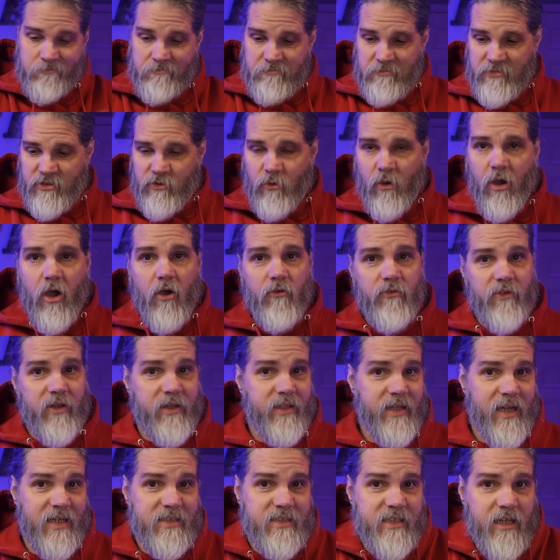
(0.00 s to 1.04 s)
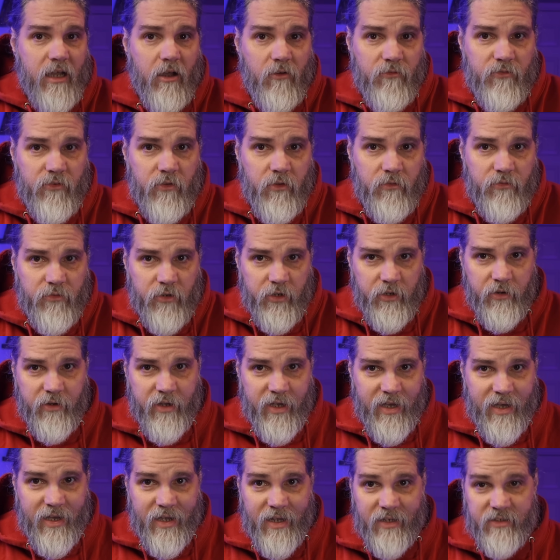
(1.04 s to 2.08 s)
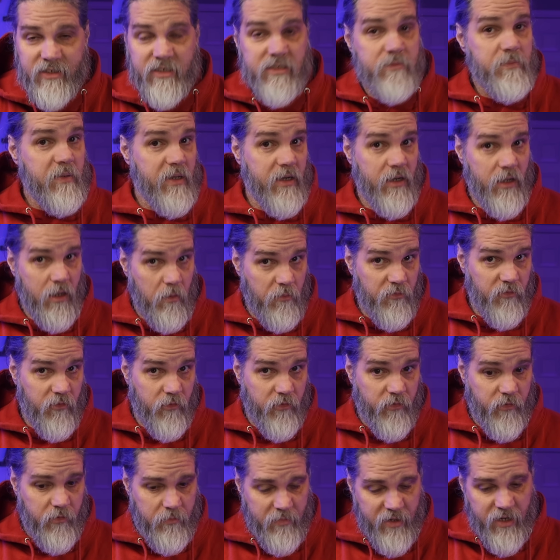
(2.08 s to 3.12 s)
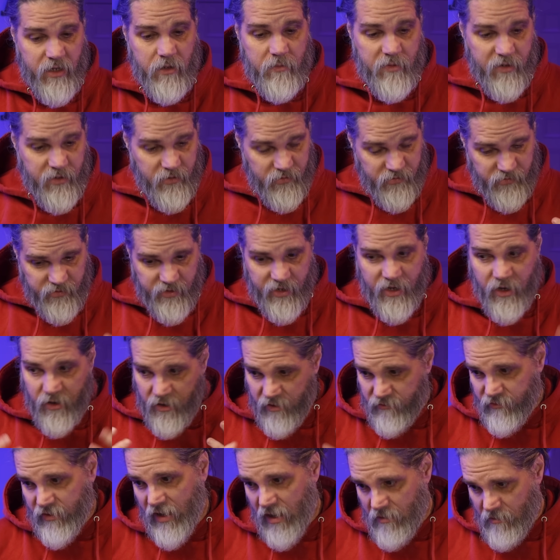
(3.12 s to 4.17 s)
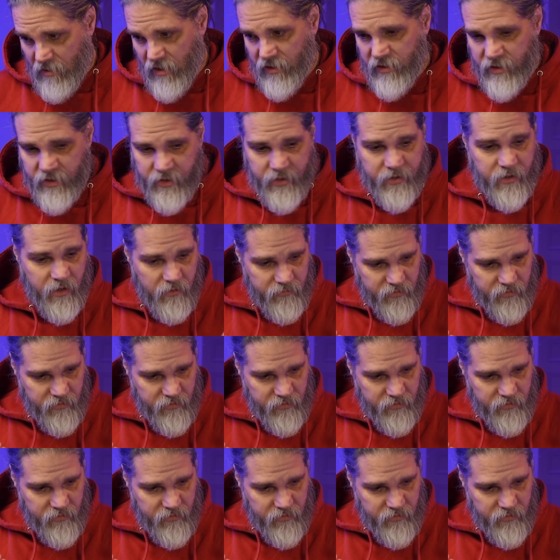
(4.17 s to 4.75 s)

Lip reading: So hopefully that's helpful for you guys. It's been helpful for me because now I've got my gear.